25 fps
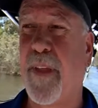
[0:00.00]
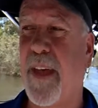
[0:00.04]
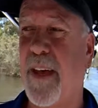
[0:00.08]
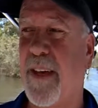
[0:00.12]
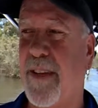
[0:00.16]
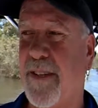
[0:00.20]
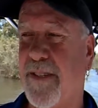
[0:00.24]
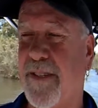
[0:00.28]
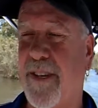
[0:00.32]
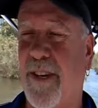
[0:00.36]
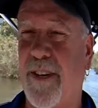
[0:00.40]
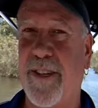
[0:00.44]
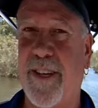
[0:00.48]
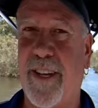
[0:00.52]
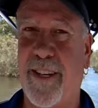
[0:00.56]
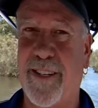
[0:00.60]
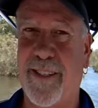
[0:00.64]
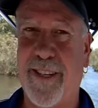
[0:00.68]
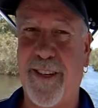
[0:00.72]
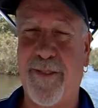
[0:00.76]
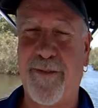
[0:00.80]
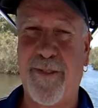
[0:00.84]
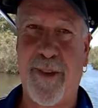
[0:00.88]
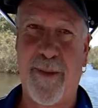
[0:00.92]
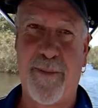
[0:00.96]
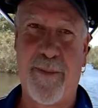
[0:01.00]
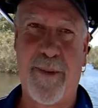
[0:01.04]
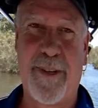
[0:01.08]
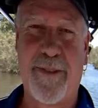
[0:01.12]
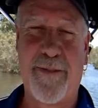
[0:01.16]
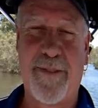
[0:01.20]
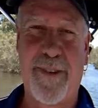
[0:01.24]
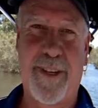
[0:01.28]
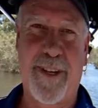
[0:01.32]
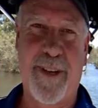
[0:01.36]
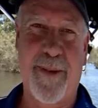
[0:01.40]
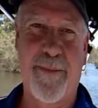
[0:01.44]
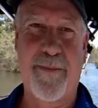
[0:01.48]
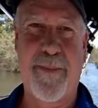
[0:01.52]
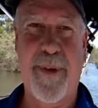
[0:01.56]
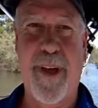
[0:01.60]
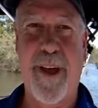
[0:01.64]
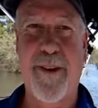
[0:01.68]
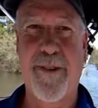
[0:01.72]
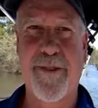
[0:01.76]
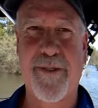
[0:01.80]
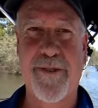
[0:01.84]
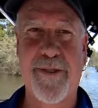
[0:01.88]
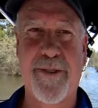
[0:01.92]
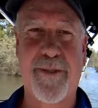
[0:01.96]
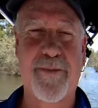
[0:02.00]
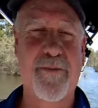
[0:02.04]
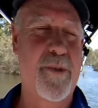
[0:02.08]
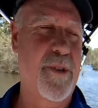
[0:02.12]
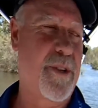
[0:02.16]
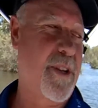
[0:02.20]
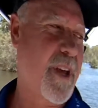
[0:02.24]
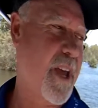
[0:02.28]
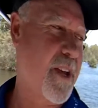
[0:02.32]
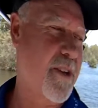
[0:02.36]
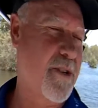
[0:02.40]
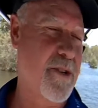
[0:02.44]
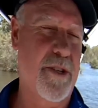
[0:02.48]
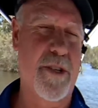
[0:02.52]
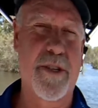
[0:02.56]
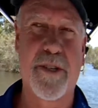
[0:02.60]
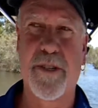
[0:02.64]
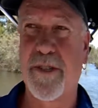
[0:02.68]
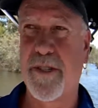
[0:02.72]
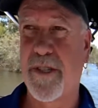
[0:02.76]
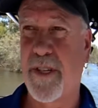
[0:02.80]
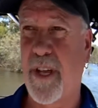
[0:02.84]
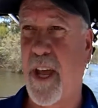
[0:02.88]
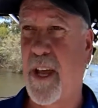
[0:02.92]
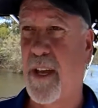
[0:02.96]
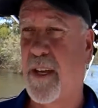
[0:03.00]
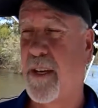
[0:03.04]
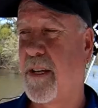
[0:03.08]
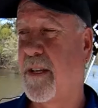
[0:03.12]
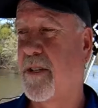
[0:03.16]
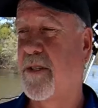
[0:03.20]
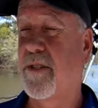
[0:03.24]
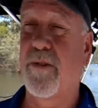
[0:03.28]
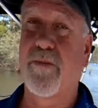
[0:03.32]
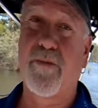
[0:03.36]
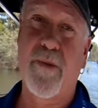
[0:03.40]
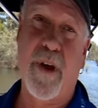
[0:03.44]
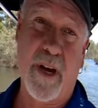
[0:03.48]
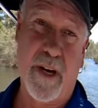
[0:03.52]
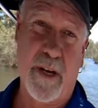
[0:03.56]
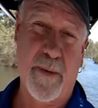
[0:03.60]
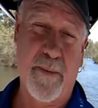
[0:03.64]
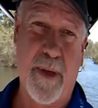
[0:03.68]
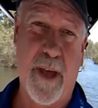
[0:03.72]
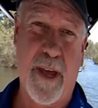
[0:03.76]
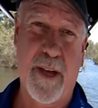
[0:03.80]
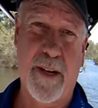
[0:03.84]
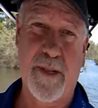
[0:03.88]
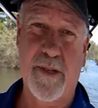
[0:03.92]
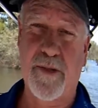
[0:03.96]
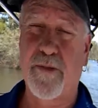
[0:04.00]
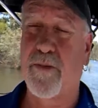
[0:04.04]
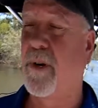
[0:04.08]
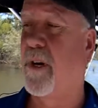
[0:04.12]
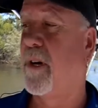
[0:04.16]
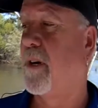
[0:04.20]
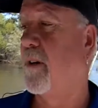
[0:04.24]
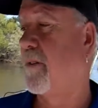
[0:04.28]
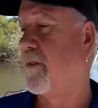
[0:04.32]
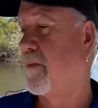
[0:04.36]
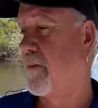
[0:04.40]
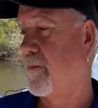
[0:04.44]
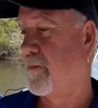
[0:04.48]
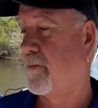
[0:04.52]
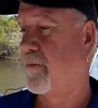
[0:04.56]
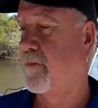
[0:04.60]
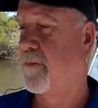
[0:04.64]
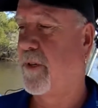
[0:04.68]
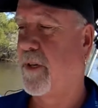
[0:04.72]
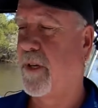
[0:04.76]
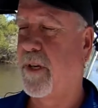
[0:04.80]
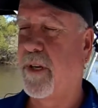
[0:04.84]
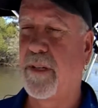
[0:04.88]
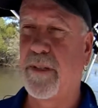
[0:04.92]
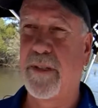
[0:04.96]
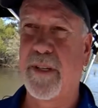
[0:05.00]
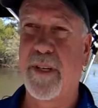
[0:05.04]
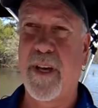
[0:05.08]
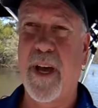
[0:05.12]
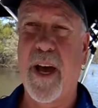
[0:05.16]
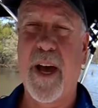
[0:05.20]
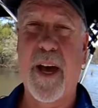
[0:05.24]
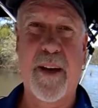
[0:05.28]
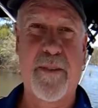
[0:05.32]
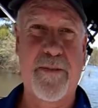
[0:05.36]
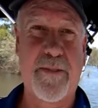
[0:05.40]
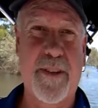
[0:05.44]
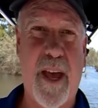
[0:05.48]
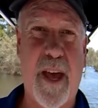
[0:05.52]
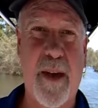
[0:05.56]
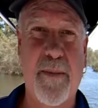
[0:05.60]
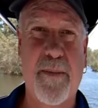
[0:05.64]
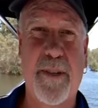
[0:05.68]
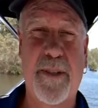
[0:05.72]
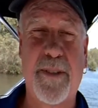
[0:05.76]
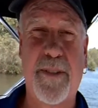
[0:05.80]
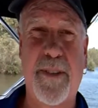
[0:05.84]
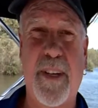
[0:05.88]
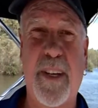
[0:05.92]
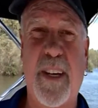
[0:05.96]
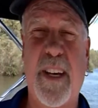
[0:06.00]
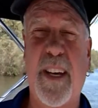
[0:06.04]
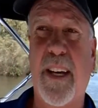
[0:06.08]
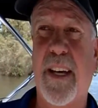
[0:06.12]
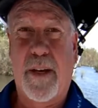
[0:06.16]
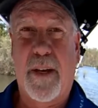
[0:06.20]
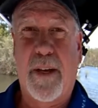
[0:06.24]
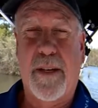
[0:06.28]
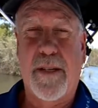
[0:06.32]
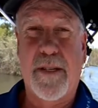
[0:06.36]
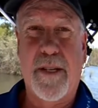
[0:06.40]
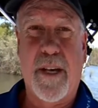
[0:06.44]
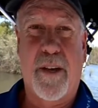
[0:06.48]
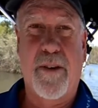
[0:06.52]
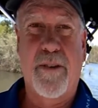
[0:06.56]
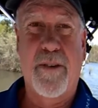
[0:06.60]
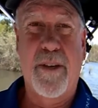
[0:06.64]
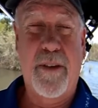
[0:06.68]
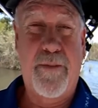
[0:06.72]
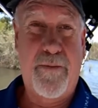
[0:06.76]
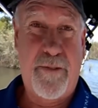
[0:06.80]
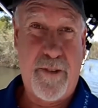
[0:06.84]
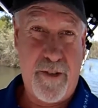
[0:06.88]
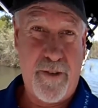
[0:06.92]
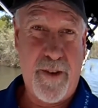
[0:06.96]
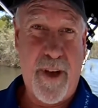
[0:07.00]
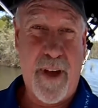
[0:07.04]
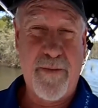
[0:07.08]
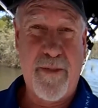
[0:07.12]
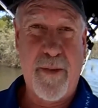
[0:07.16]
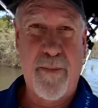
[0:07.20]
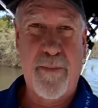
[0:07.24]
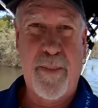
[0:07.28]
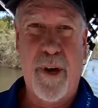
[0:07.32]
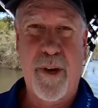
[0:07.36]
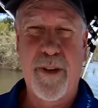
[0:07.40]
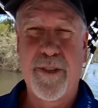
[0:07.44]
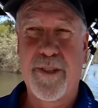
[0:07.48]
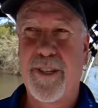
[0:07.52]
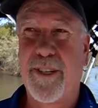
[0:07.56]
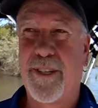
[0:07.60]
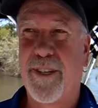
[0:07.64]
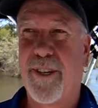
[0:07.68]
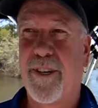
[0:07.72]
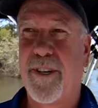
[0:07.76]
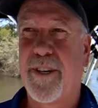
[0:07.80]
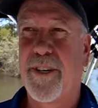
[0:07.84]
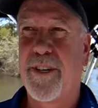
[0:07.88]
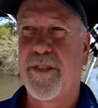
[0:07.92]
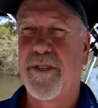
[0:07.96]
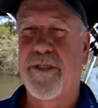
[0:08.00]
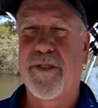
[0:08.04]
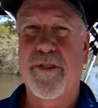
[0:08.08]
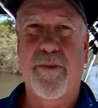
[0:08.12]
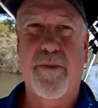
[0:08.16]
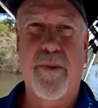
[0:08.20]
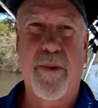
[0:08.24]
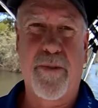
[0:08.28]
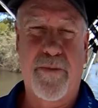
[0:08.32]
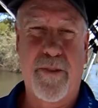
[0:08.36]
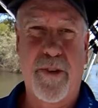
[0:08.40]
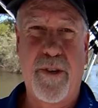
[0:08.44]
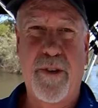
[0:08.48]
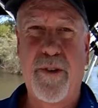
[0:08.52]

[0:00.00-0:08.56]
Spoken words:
So that'll give you a bit of a comparison with engines, and it's a runabout as well, being the half cabin. So if you have a boat you'd like us to review,